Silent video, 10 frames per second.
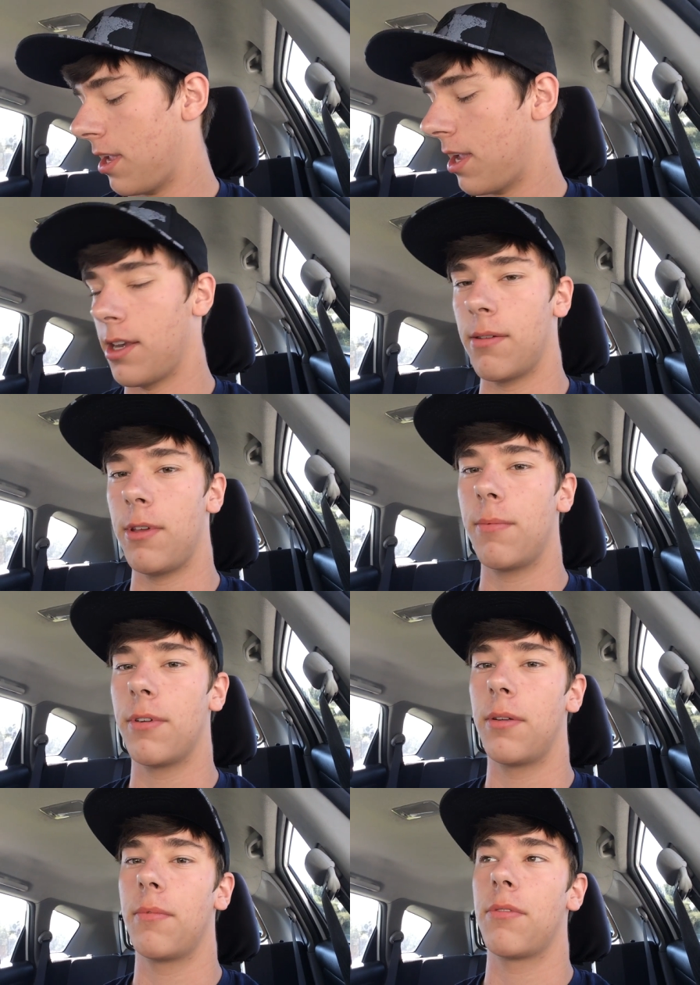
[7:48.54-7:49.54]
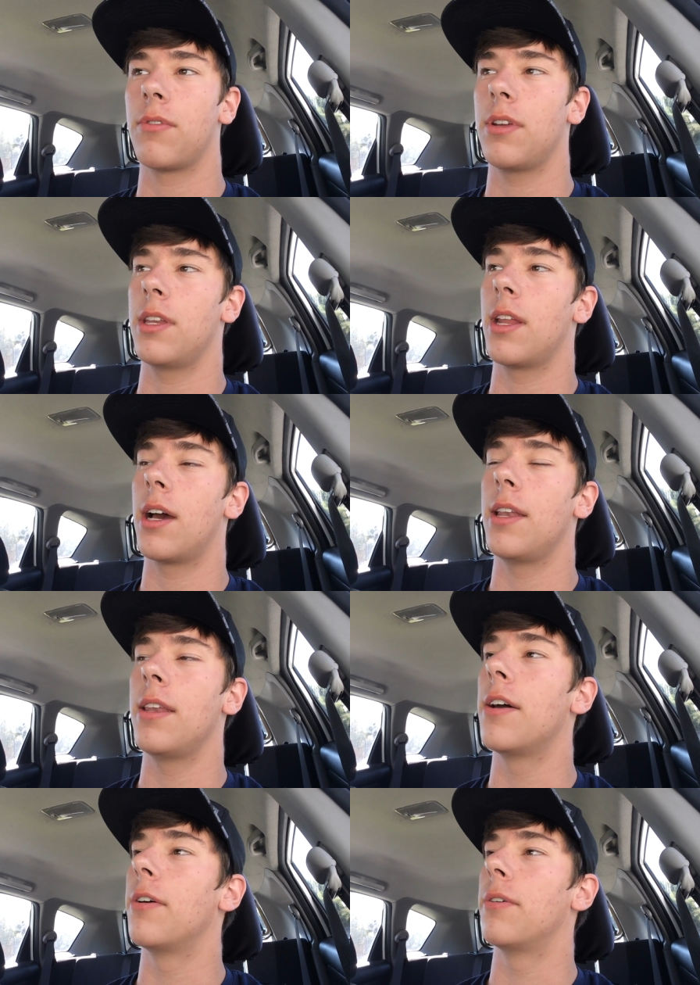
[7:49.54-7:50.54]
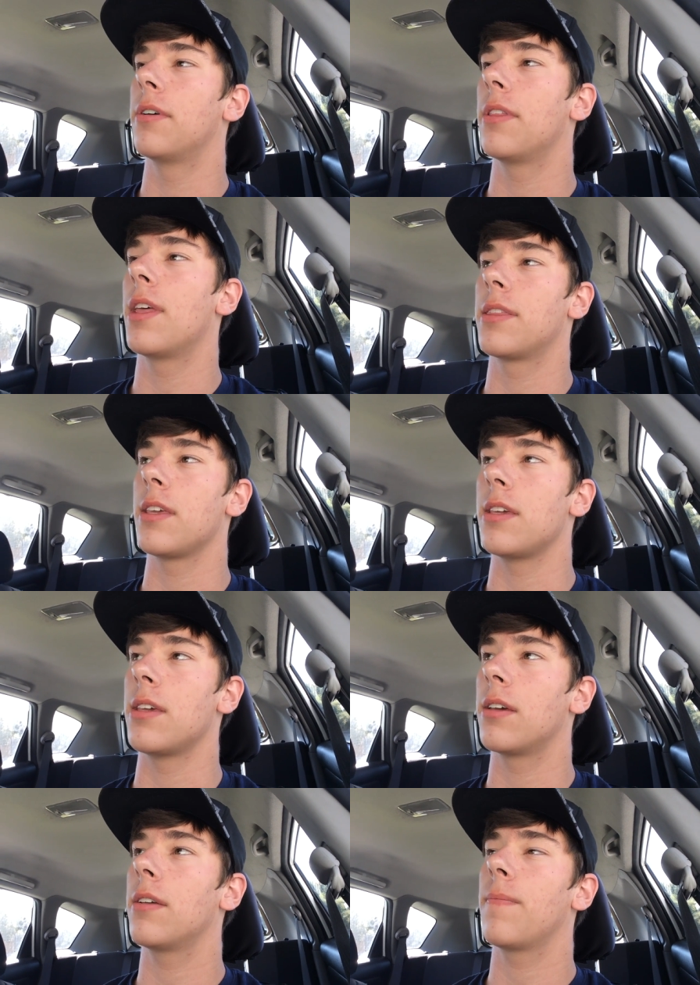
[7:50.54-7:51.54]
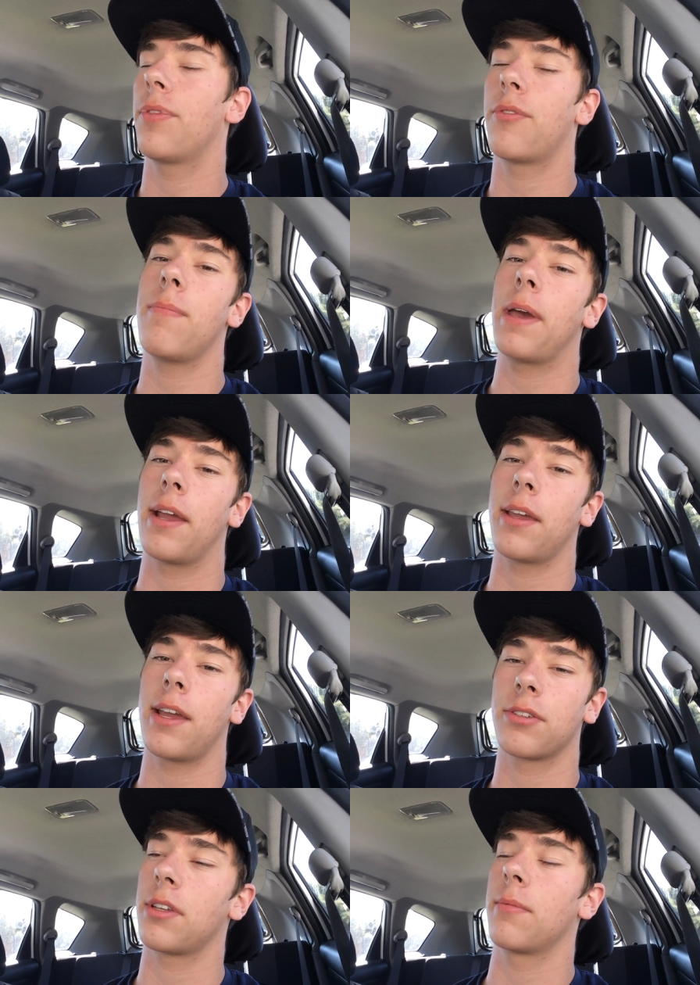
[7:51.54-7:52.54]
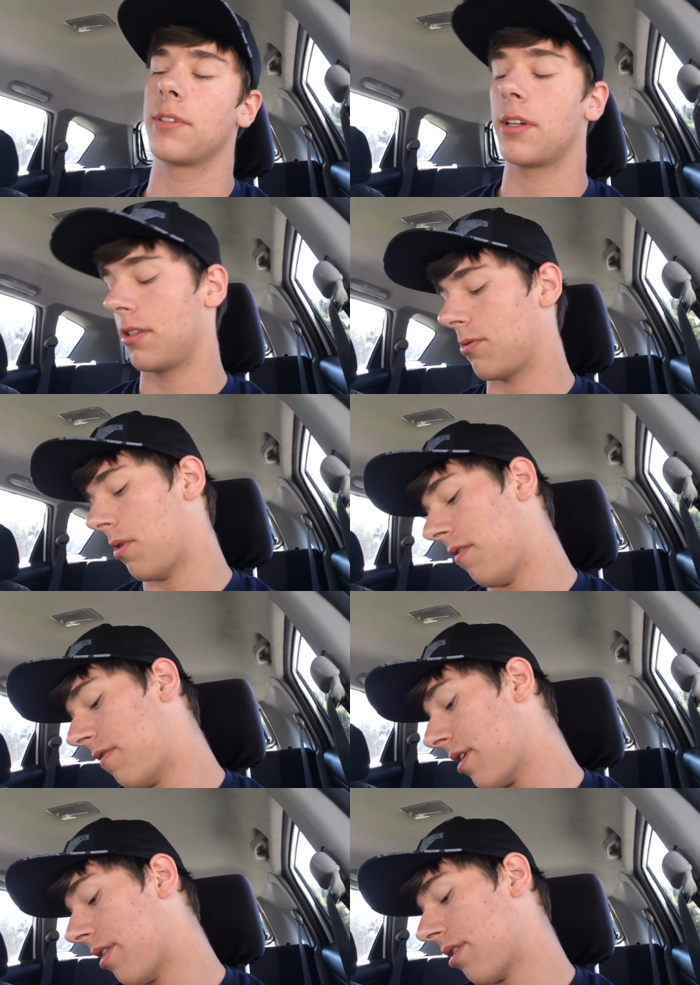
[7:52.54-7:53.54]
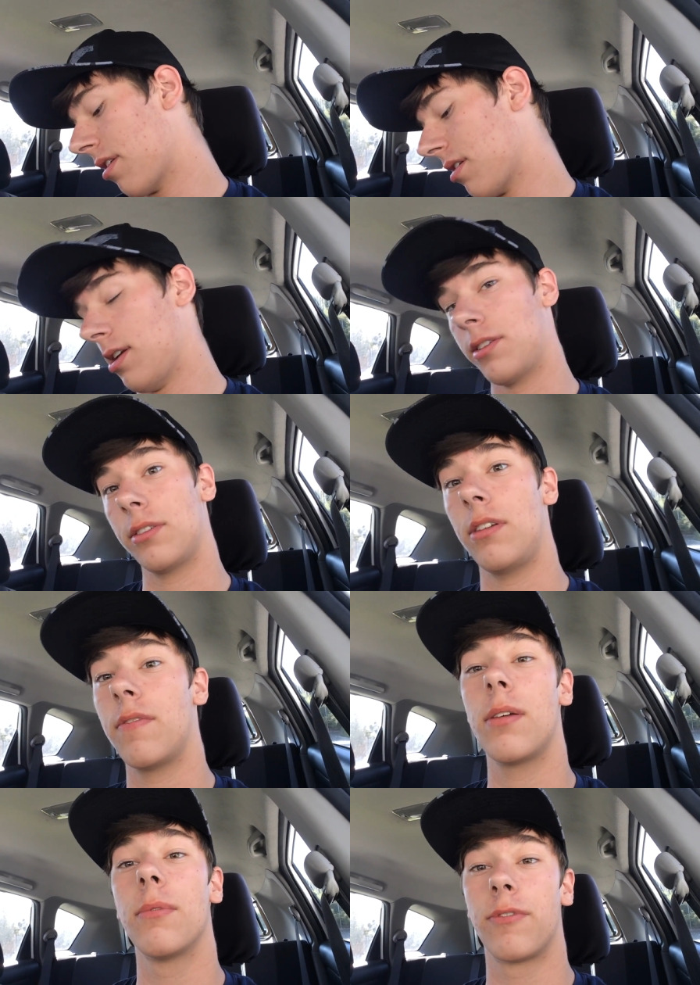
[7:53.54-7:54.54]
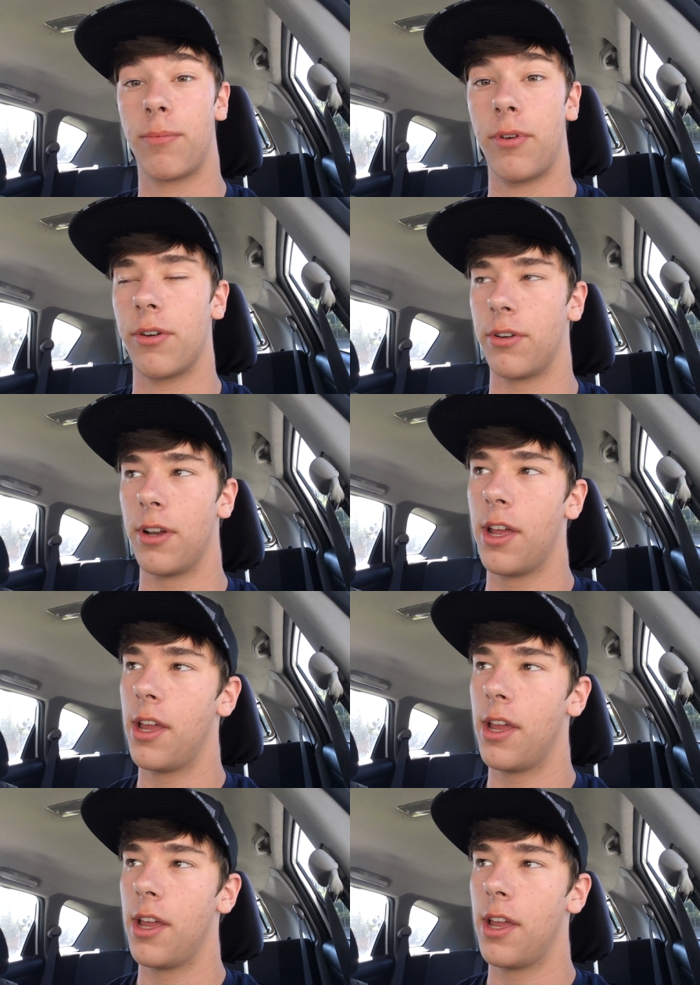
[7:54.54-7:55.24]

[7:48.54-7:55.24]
and Amiibo number 3 did not know that the 3-pack actually comes out on the 25th. And it's only available for pre-order.